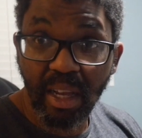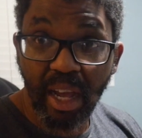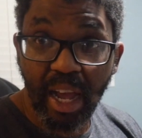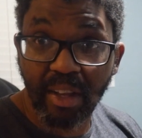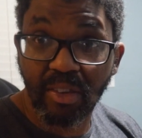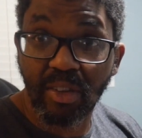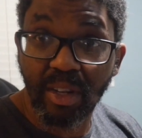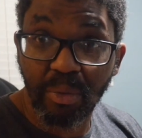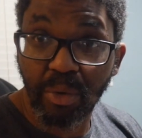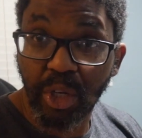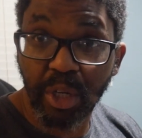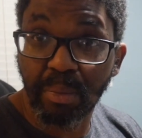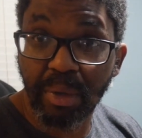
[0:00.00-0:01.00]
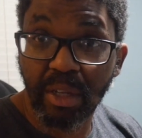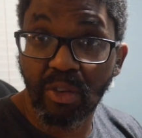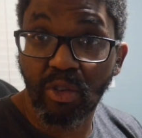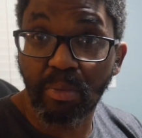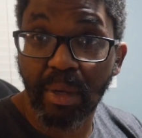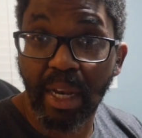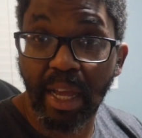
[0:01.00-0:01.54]
Excellent. Shouldn't be
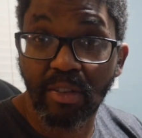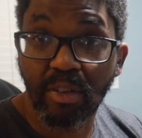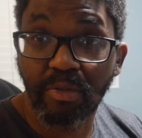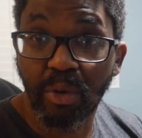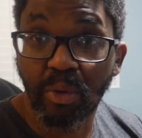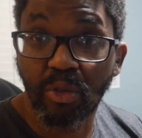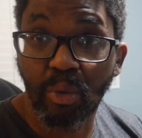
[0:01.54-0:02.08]
consuming nasty food in